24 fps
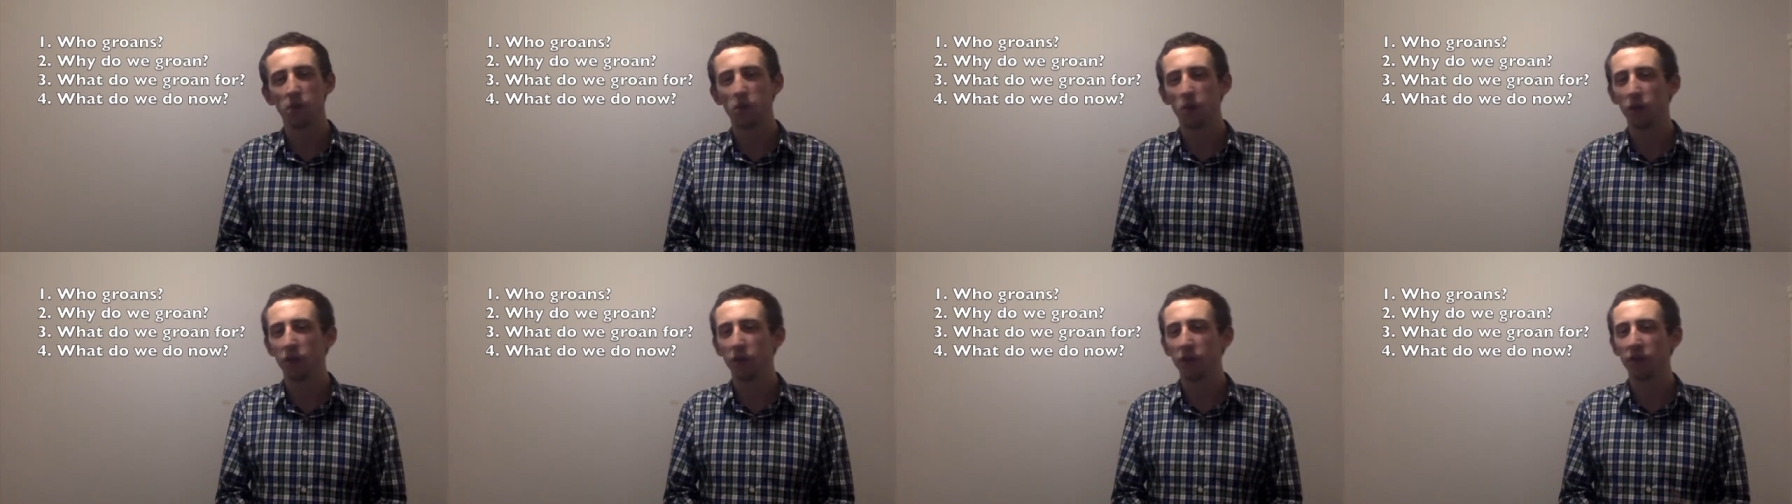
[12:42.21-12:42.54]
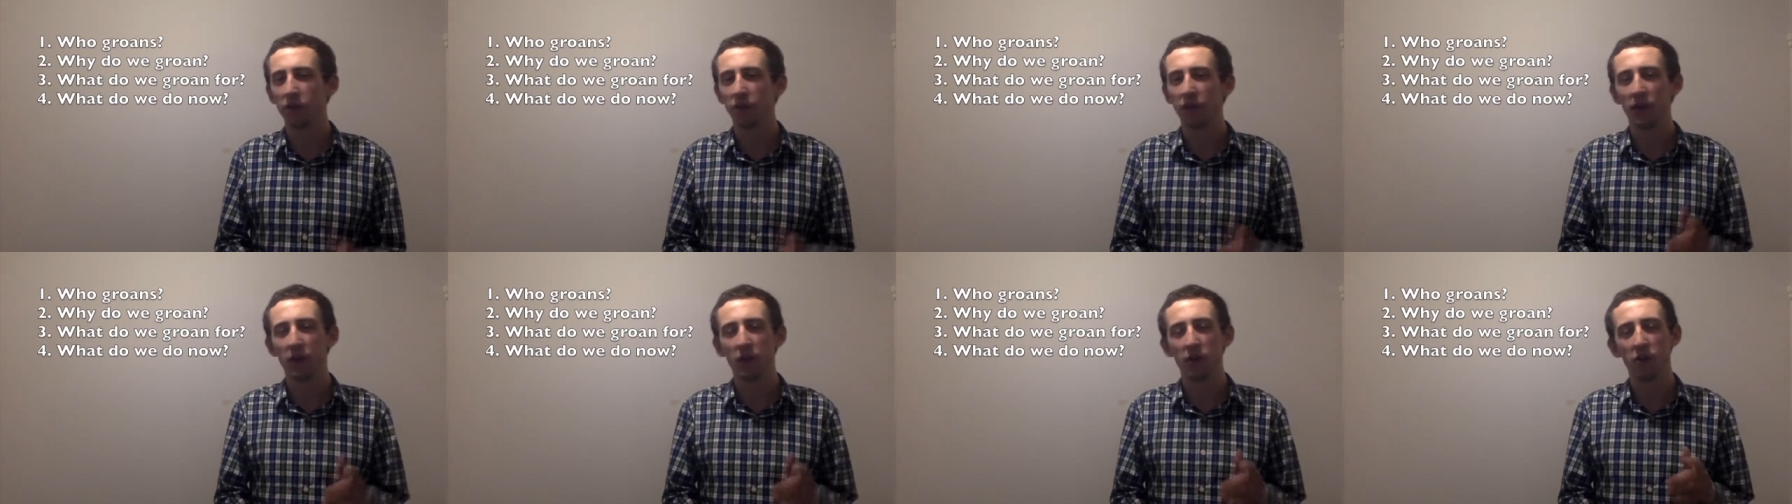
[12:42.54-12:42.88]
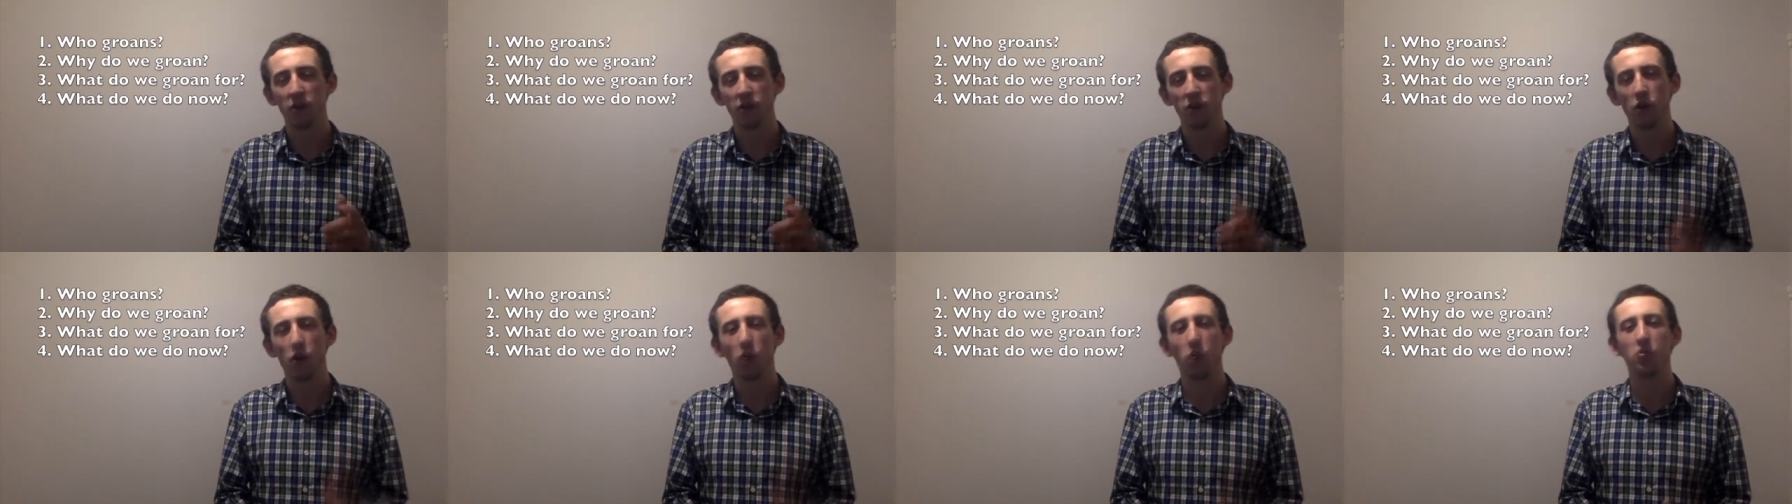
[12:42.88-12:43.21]
bodies and
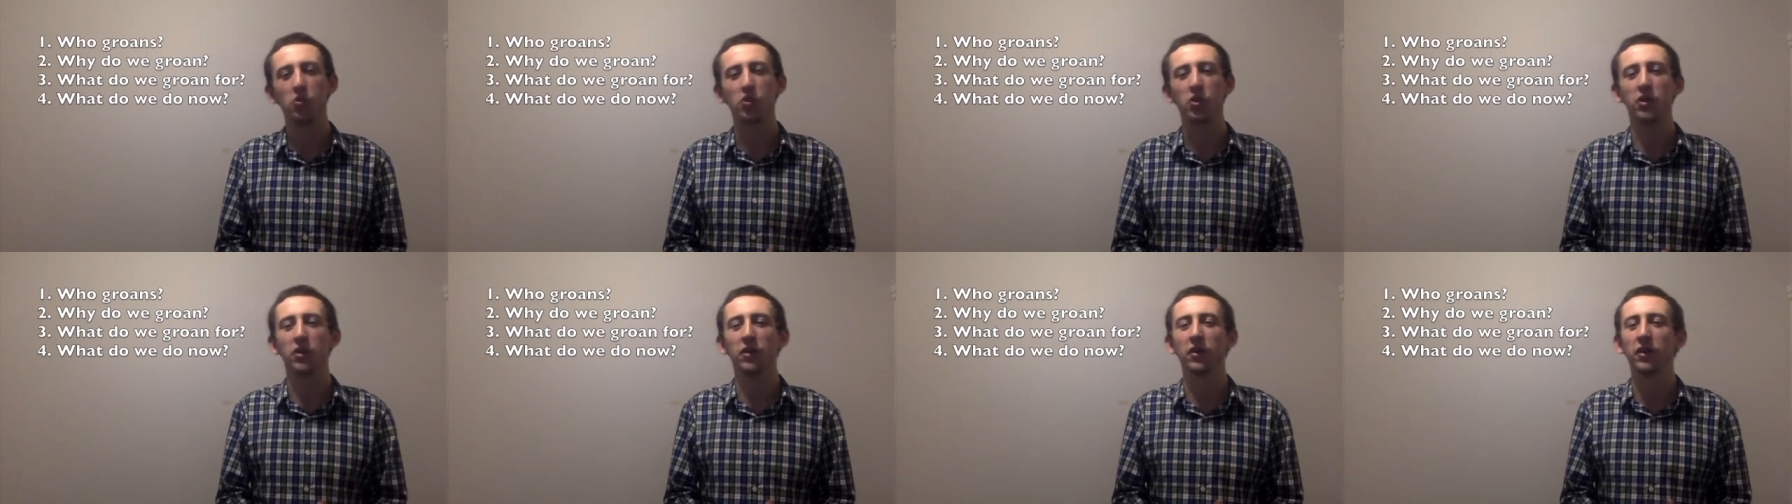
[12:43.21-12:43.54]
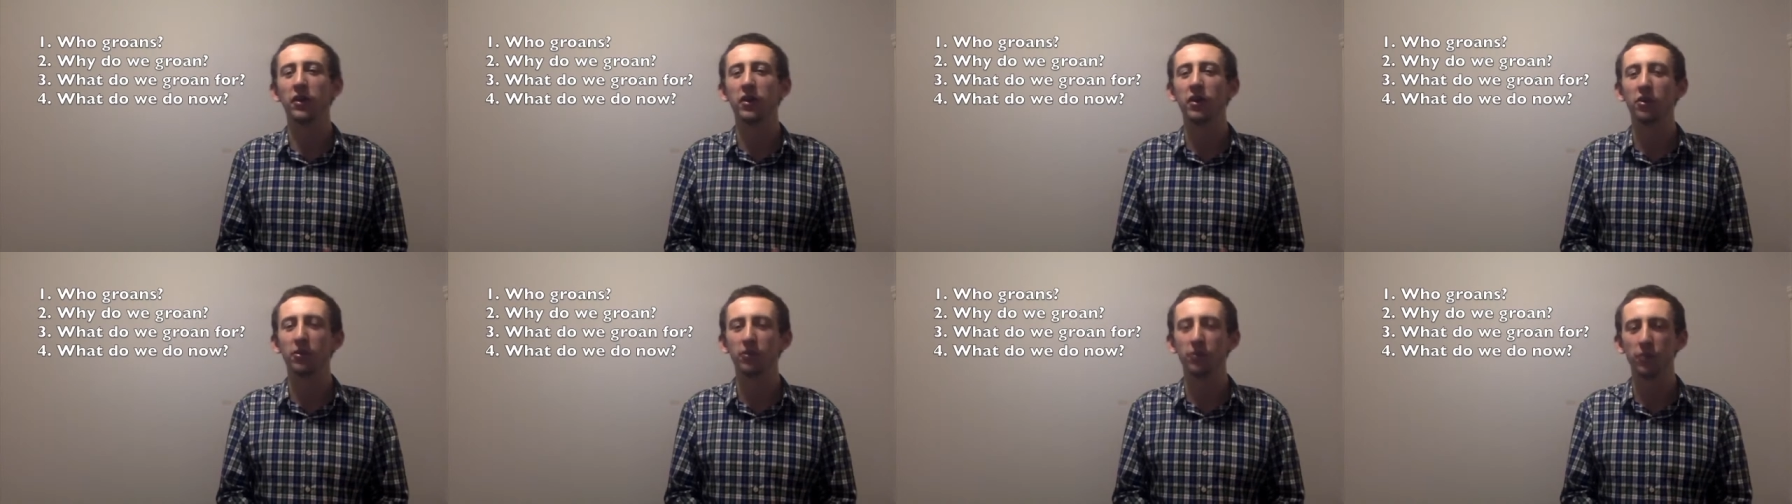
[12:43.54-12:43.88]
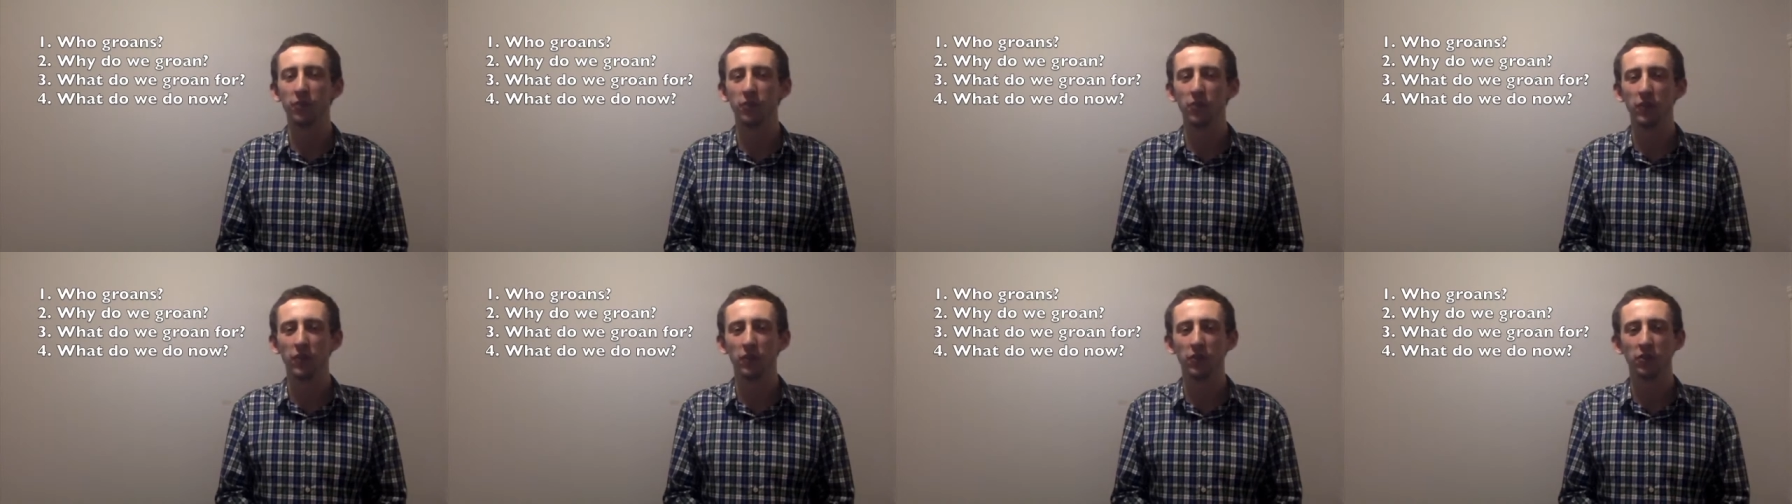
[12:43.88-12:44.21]
adoption in its
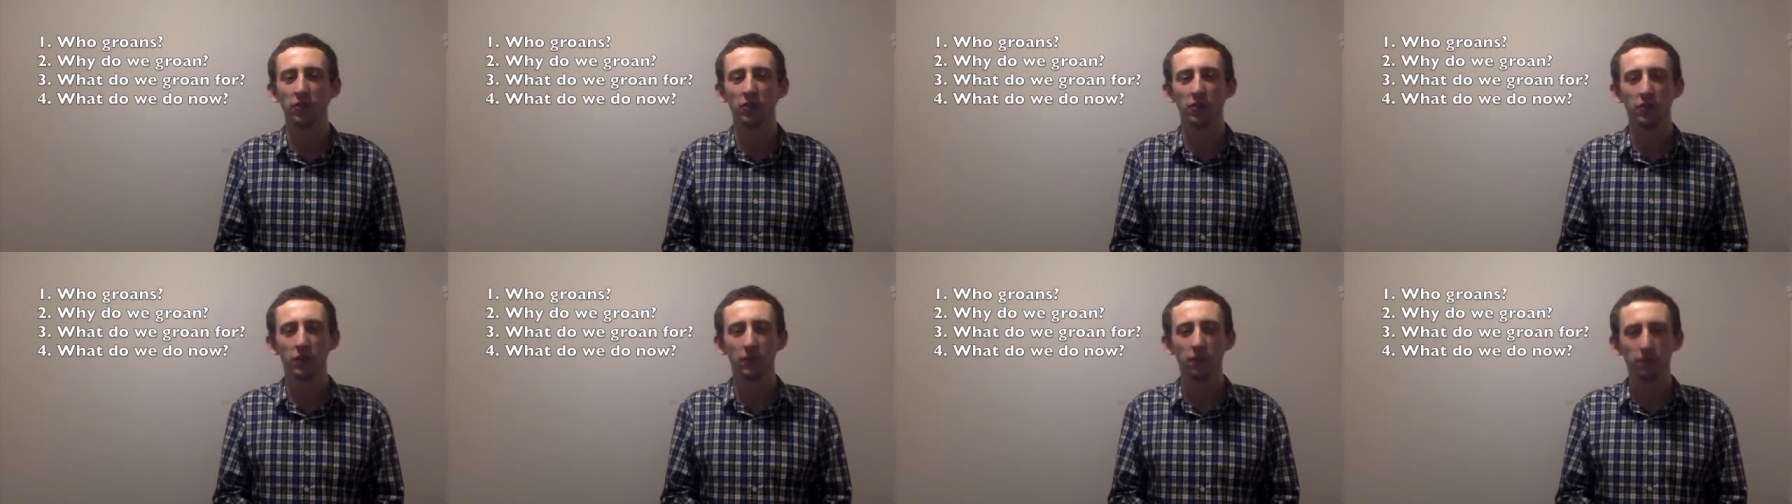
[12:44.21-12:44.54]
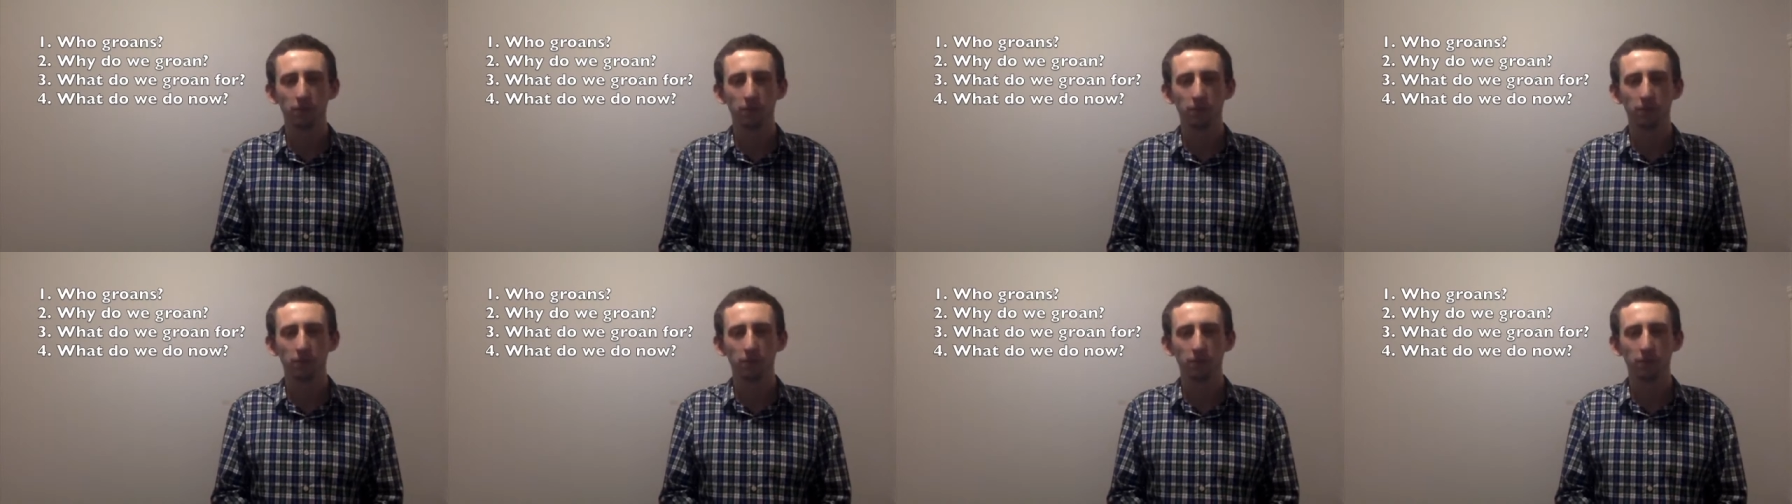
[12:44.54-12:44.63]
fullness.